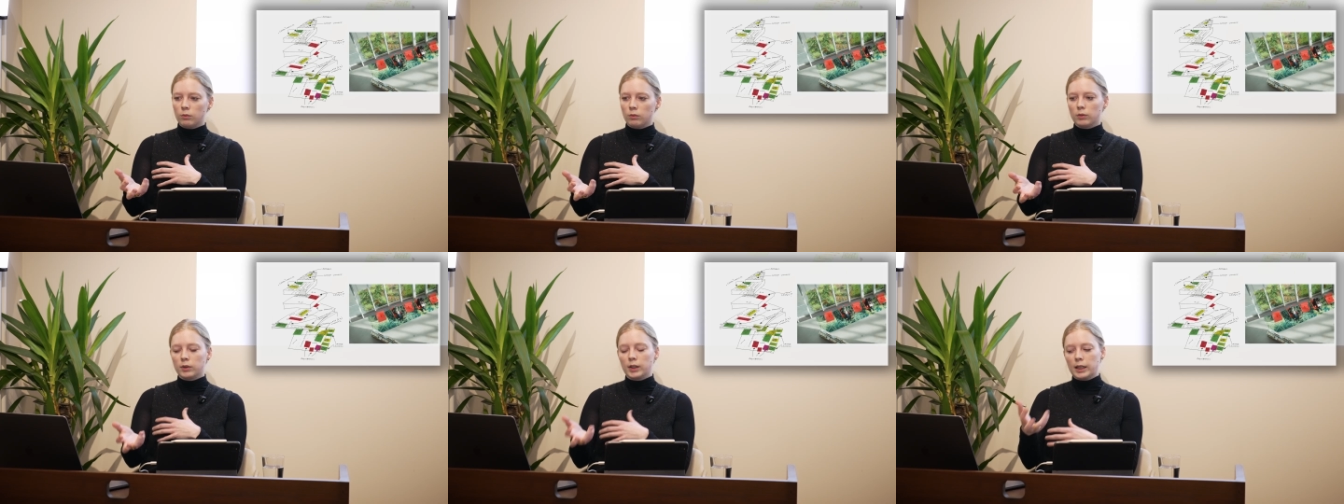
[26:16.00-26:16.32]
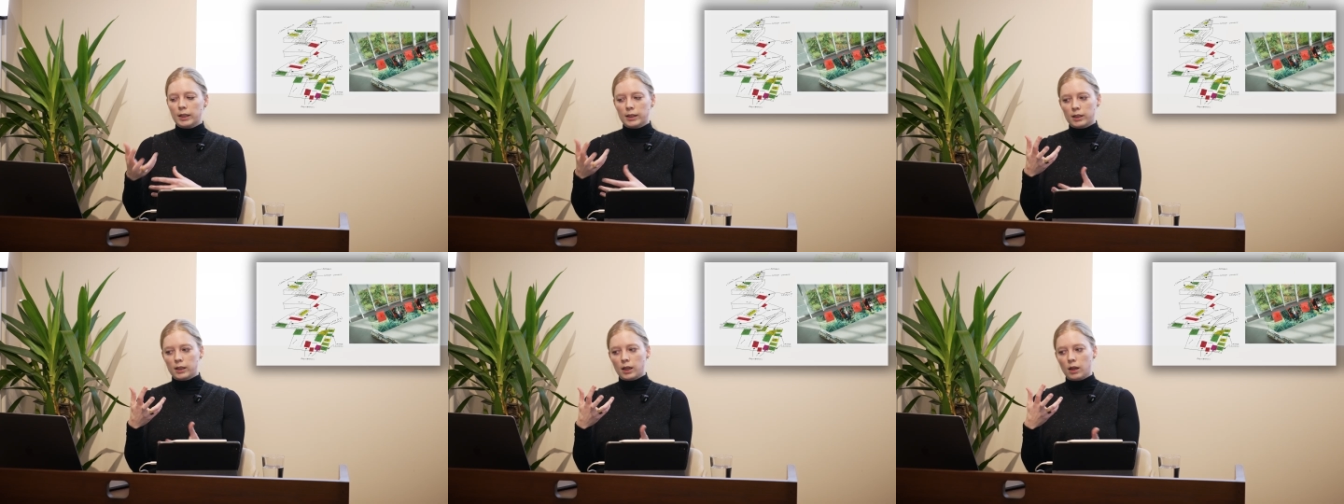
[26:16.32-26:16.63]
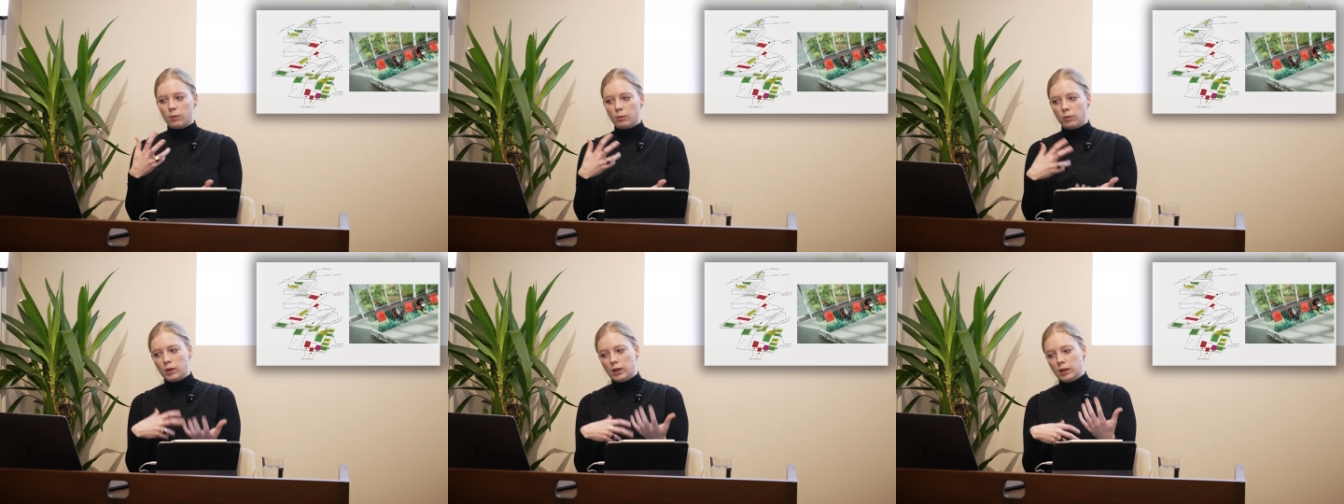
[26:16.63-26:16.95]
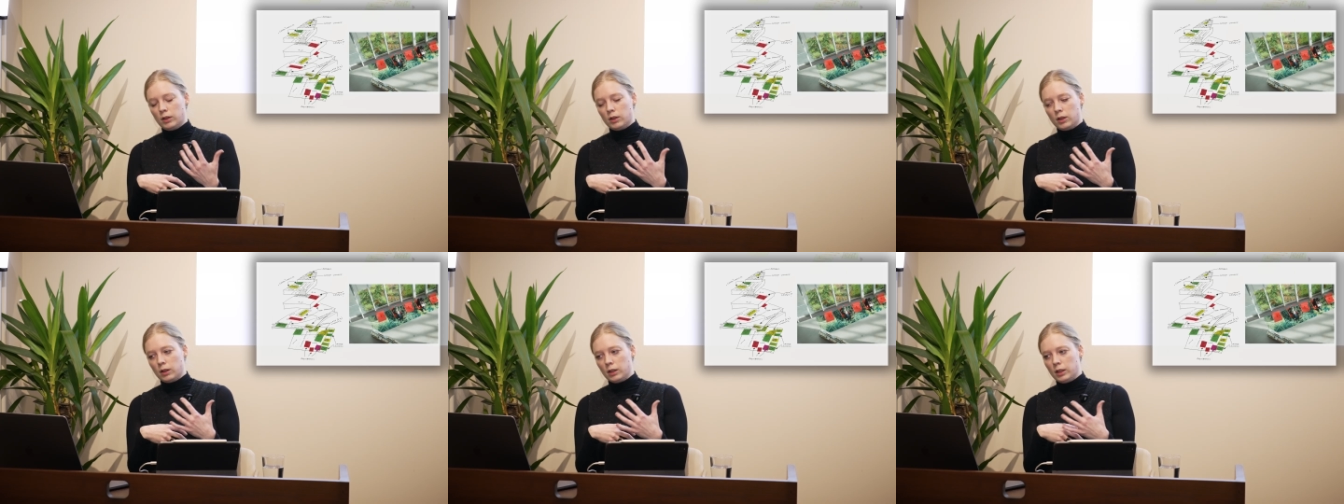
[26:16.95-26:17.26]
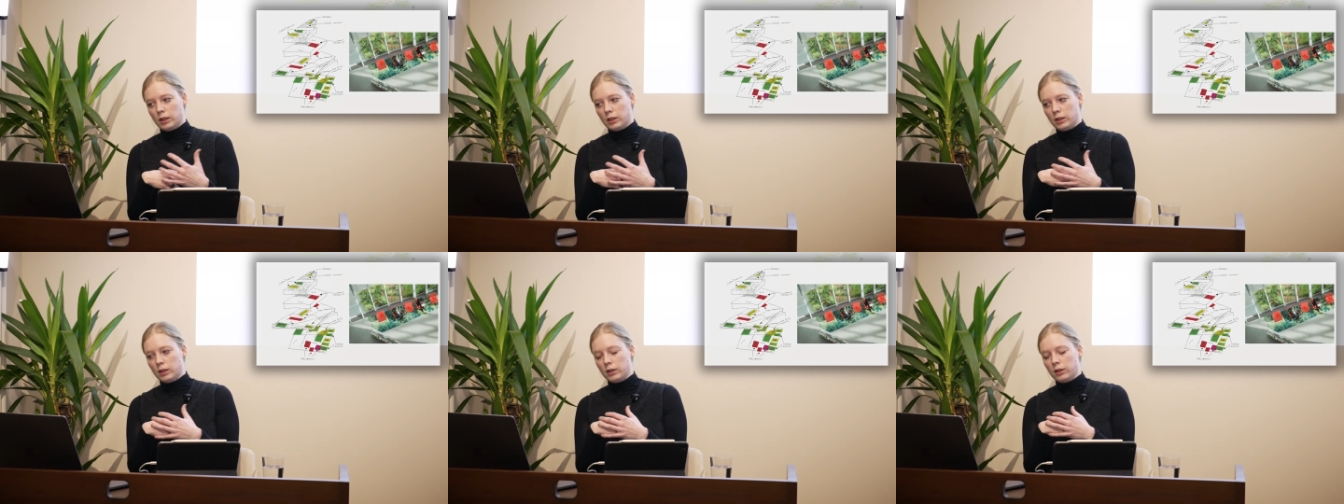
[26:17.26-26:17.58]
landscape into
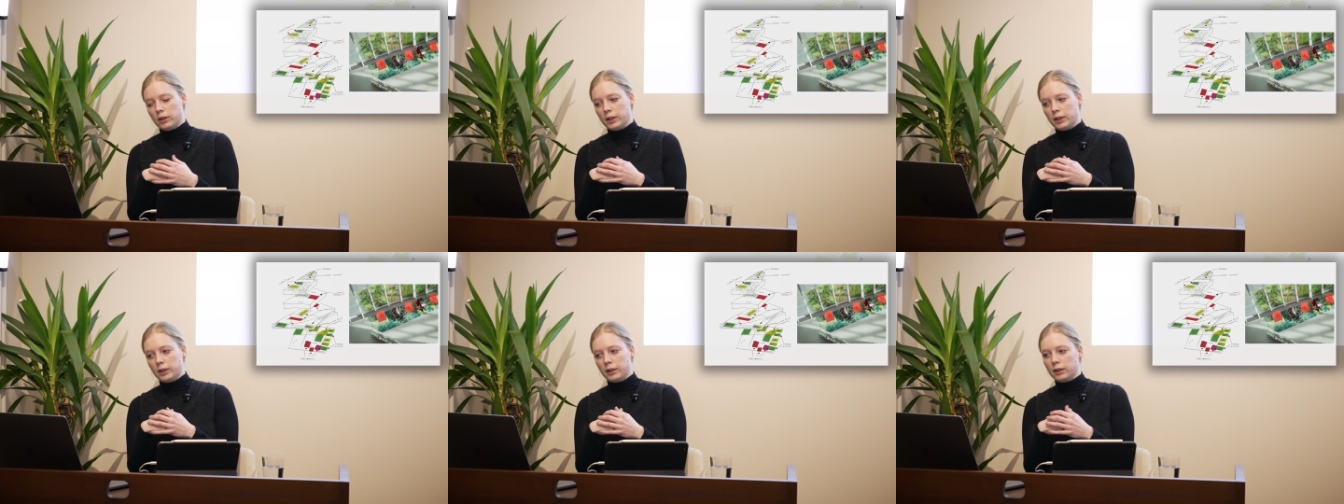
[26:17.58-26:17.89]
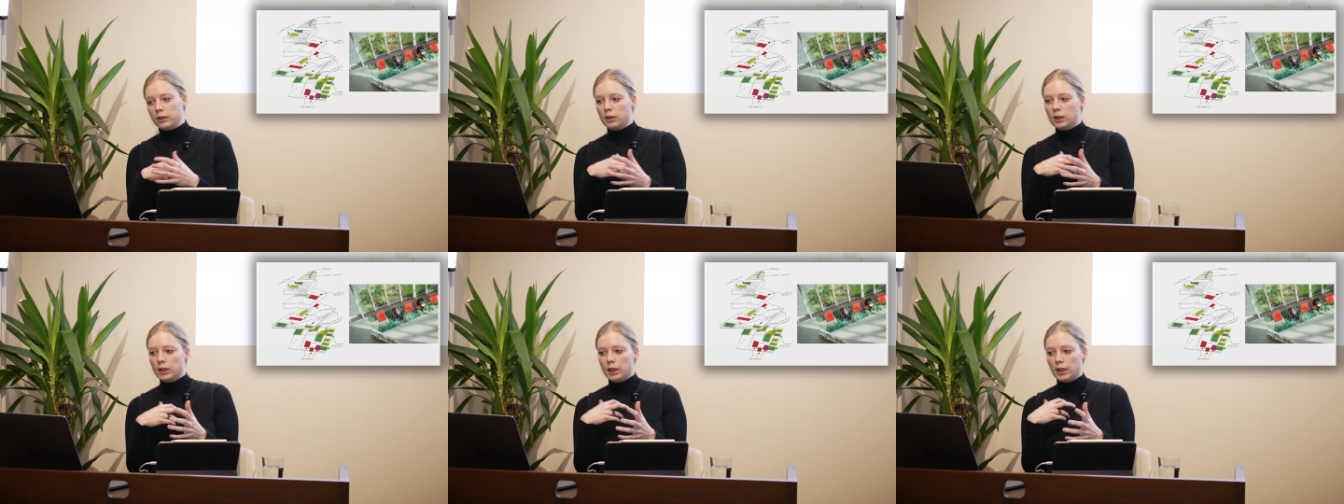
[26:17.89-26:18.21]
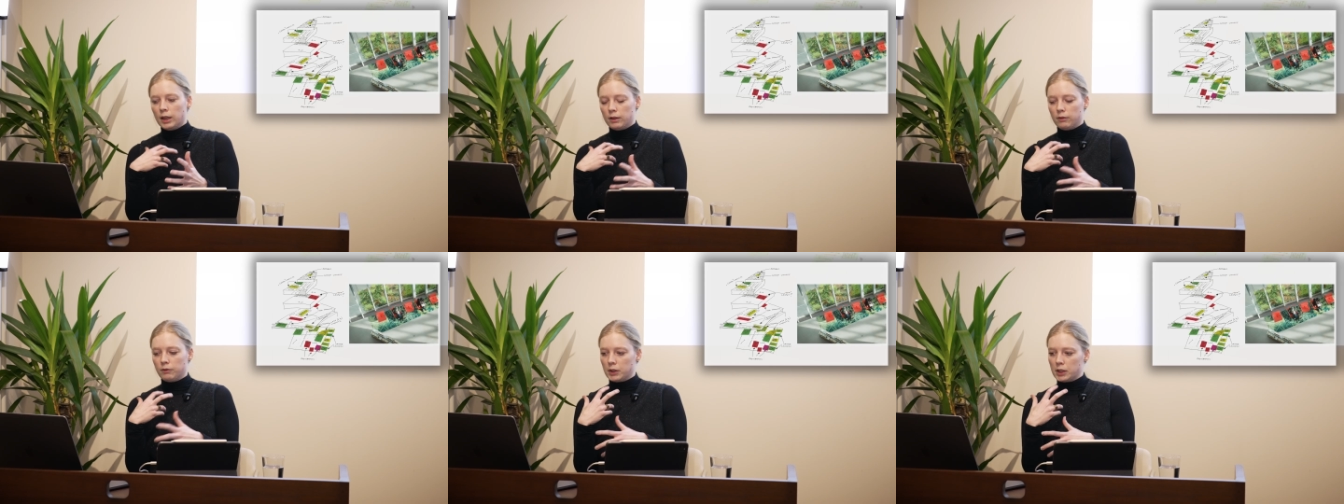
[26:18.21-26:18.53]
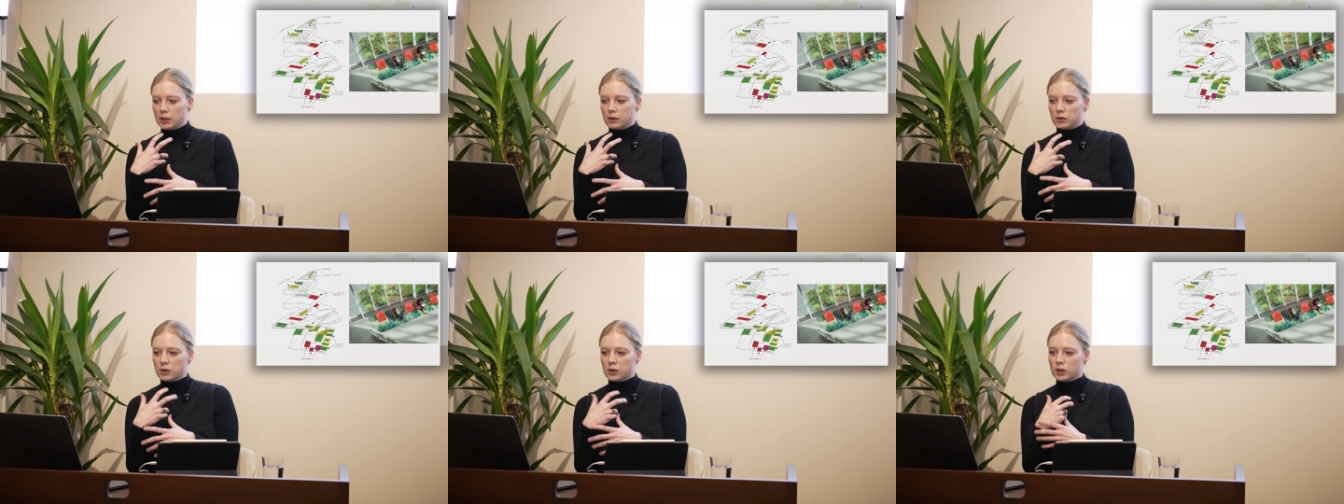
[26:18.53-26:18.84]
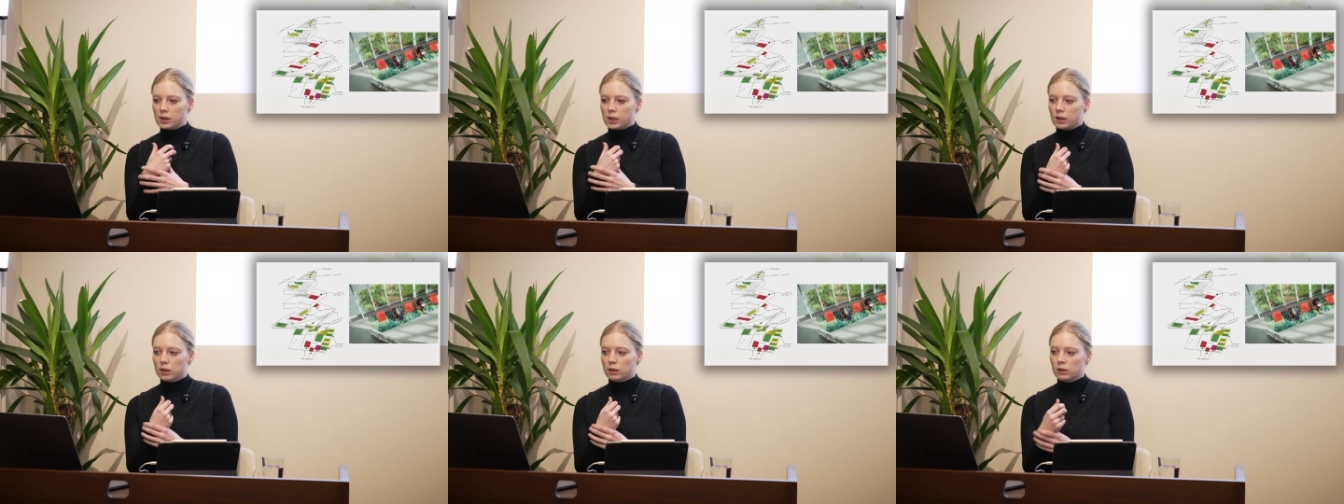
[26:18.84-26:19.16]
the interior and vice
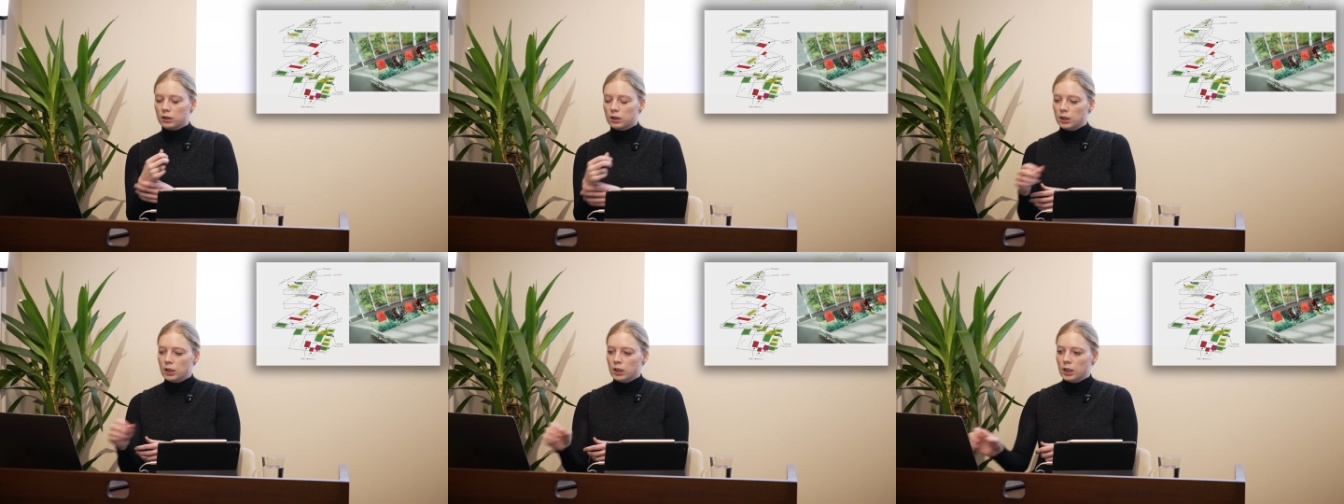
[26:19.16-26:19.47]
versa.